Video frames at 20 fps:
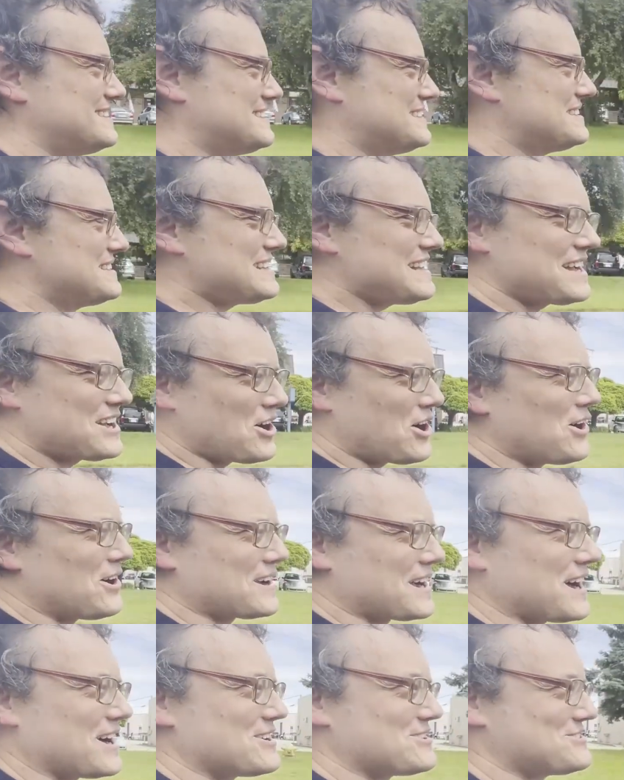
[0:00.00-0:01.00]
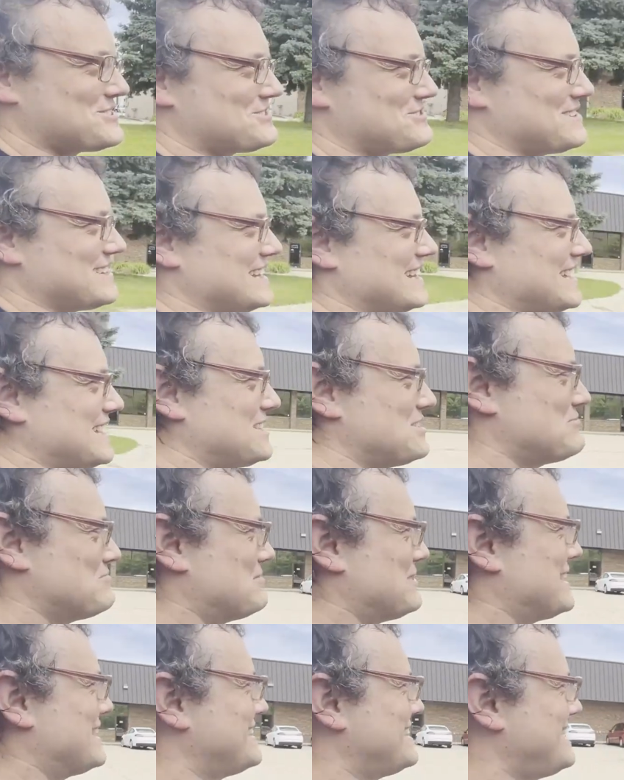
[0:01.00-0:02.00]
I like all cars, really,
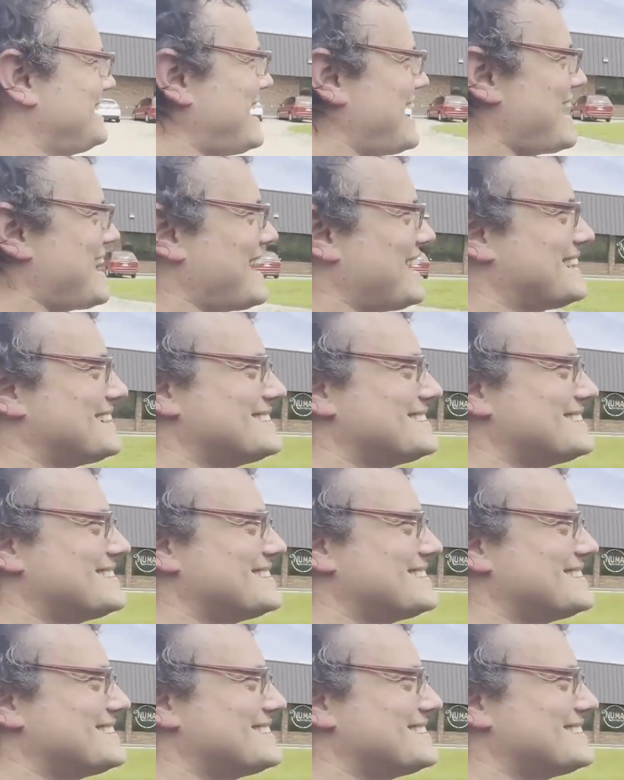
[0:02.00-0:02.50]
but yeah.